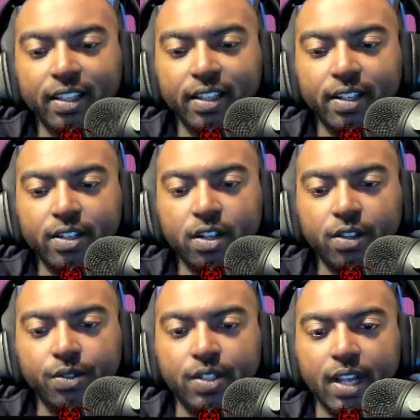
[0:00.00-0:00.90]
There's all
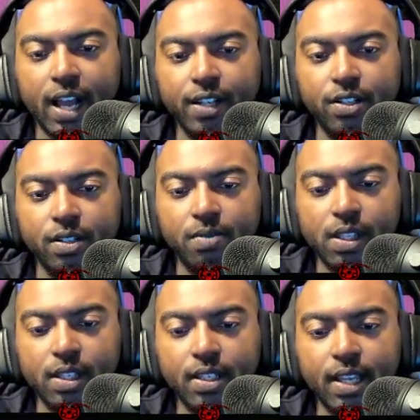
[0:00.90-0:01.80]
those dodges,
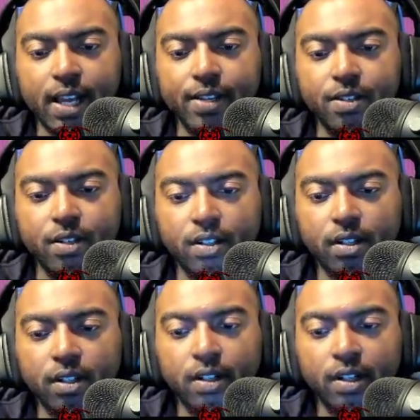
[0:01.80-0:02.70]
man. These guys are
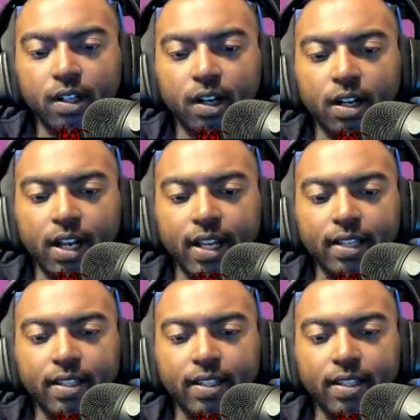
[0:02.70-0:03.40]
nice